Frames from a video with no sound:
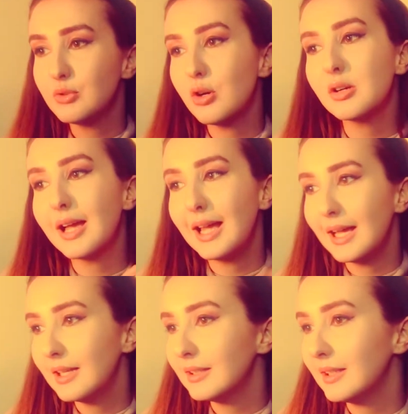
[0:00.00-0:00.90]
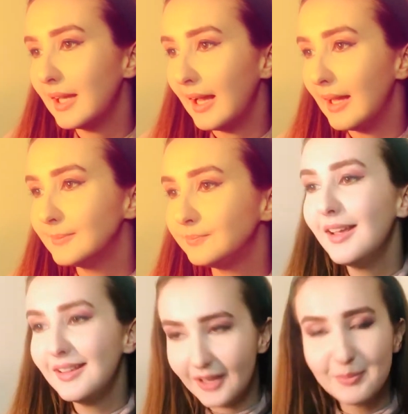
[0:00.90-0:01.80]
dog and cat.
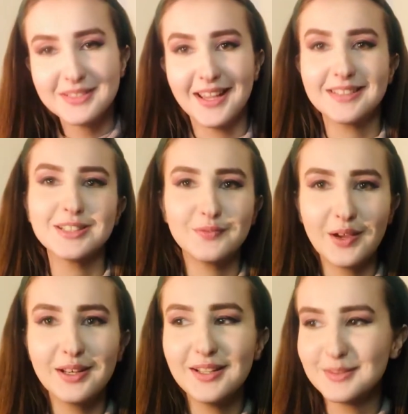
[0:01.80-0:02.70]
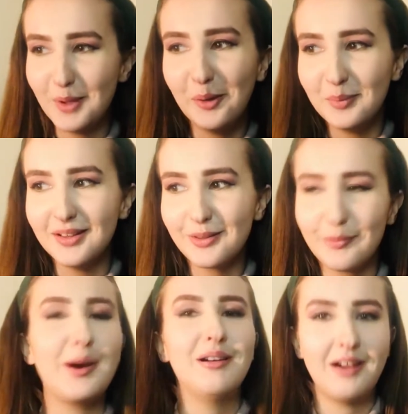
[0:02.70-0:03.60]
Number 6 is funniest moment
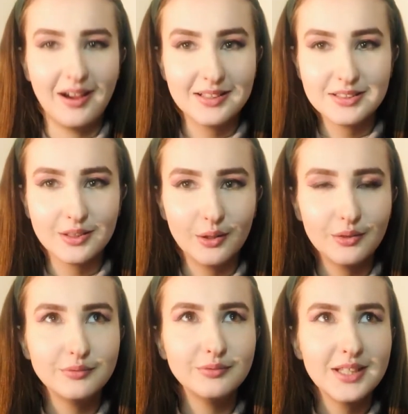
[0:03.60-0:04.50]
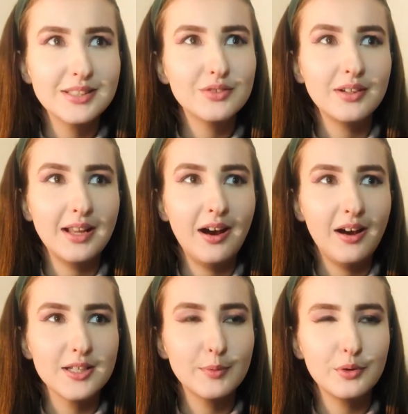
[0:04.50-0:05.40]
throughout high school. This is really
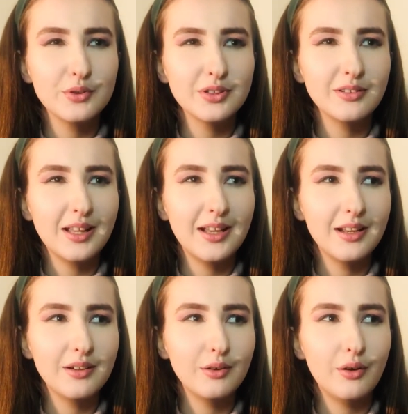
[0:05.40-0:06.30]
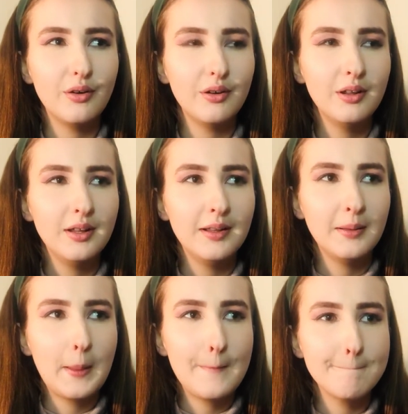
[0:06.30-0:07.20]
hard, but also like
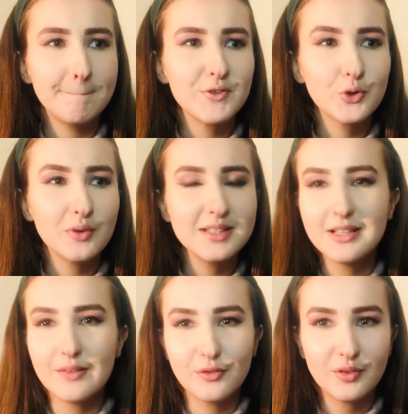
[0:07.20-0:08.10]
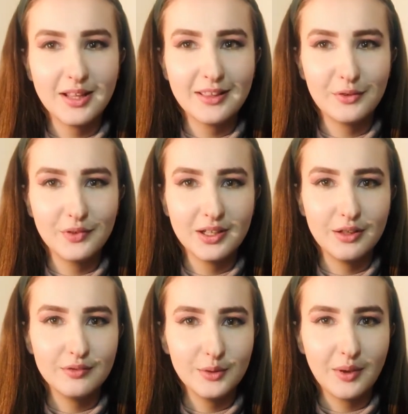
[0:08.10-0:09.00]
stories are never really that funny
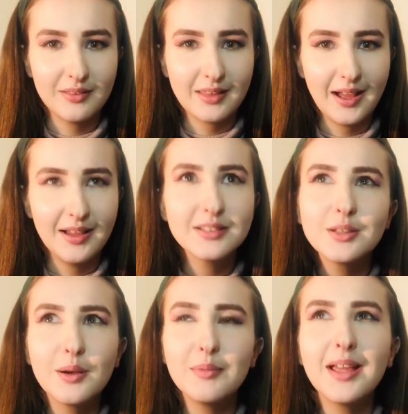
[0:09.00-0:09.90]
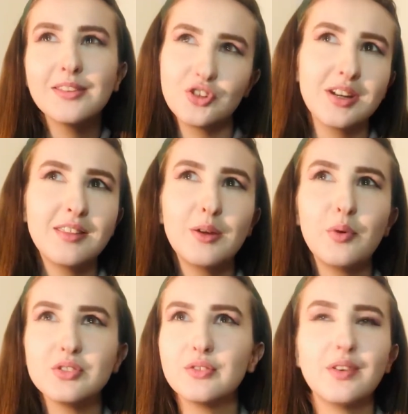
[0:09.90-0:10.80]
if you weren't there. So I'm like trying to think,
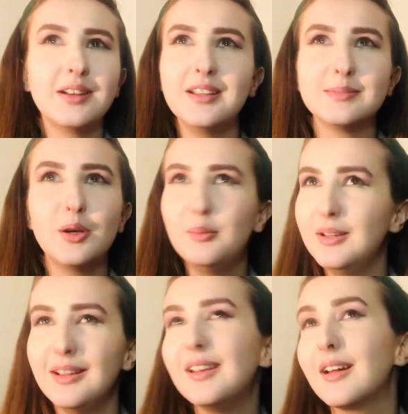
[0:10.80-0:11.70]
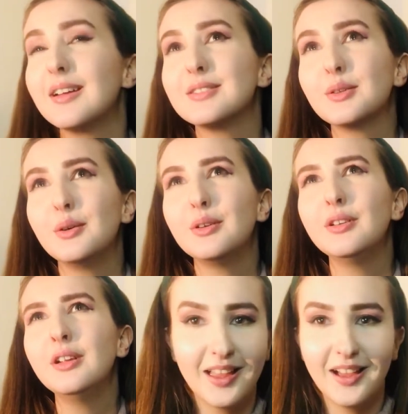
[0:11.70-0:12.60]
what's the funniest moment in high school?
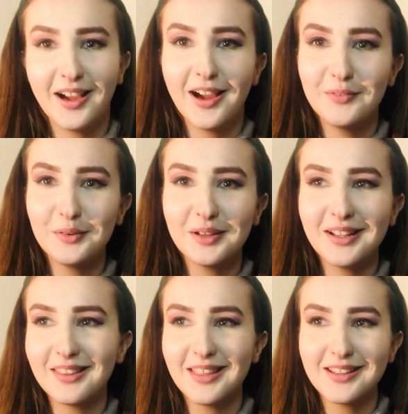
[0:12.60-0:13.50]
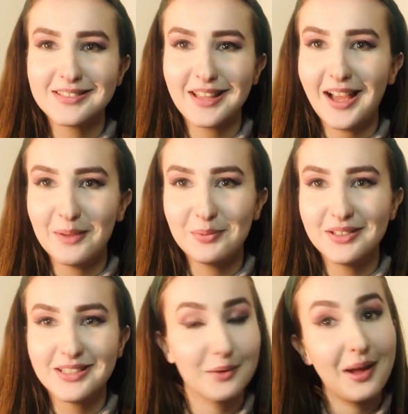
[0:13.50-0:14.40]
I feel like things that happened
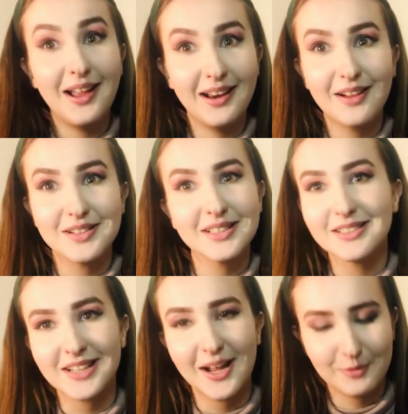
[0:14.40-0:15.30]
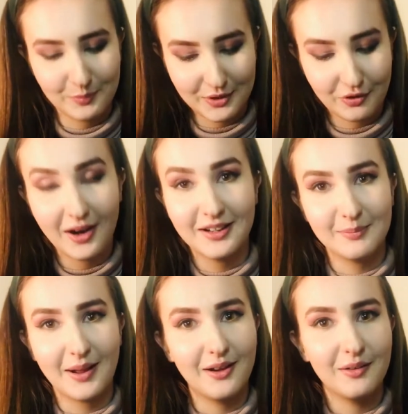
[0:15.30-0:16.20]
that were hilarious at the time and we cried
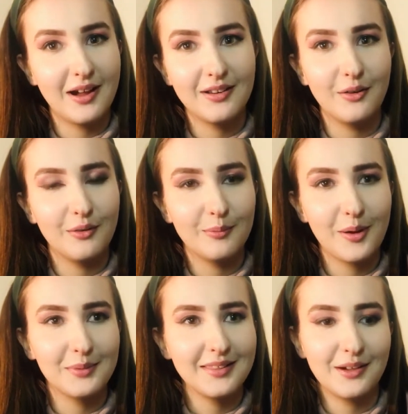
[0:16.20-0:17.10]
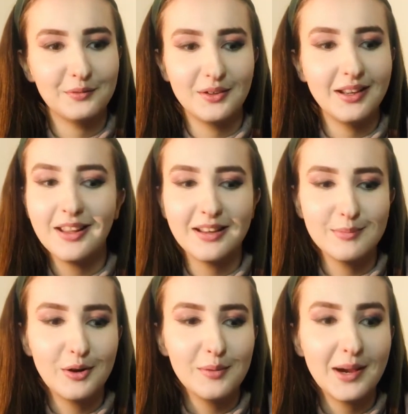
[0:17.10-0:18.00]
about are not probably that funny
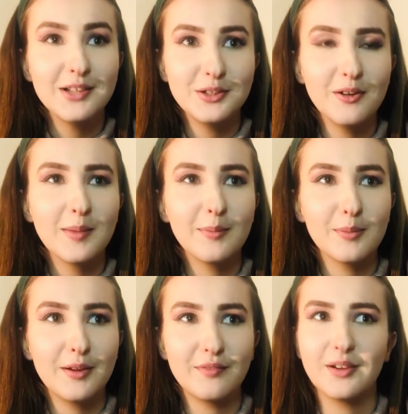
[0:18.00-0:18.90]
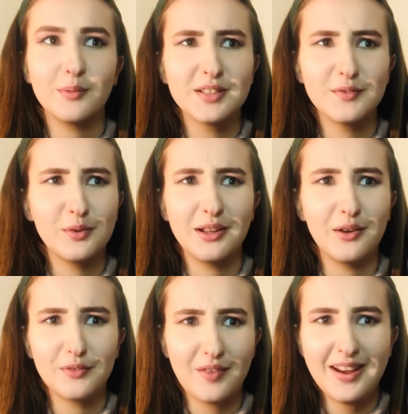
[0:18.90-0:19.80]
anymore, but I do remember my friend once falling
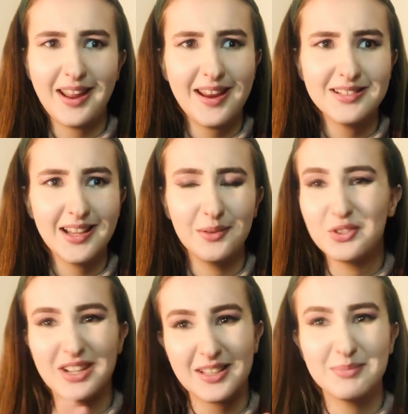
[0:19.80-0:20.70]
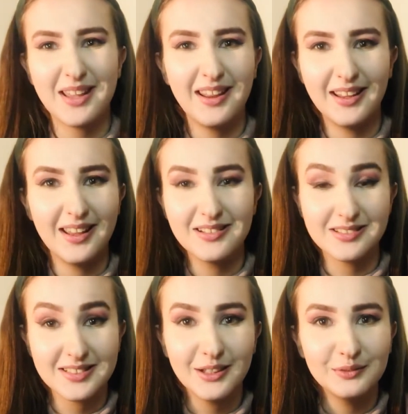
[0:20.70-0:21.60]
off a radiator, which as I'm saying it
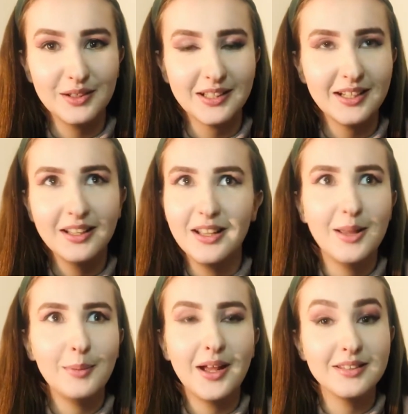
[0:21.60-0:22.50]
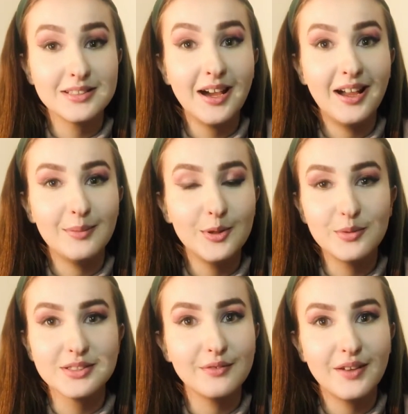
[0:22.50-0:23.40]
doesn't sound funny. At the time it
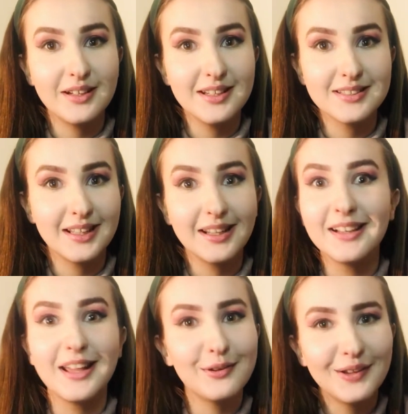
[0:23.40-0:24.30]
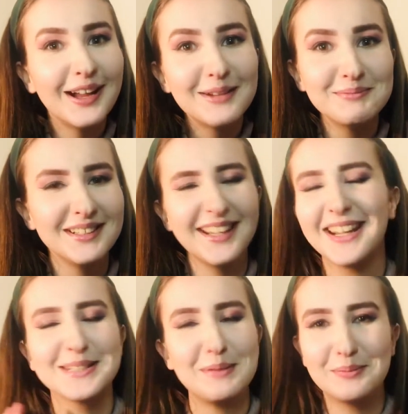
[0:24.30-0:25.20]
was the funniest thing that ever happened. I
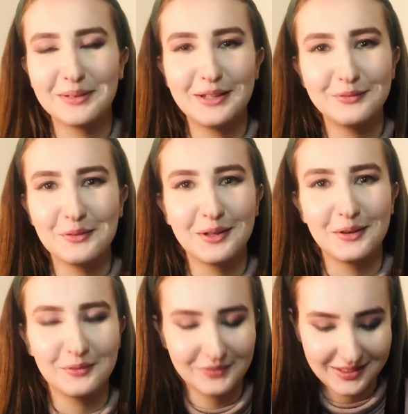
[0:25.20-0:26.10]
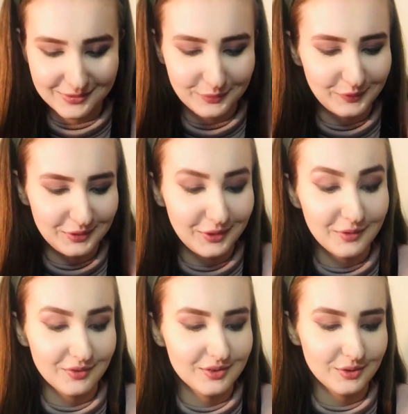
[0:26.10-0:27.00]
guess people like falling off things or falling
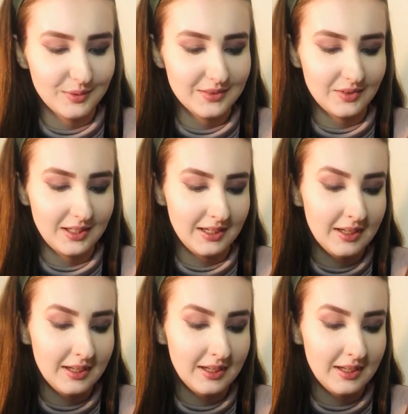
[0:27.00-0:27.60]
over is always funny.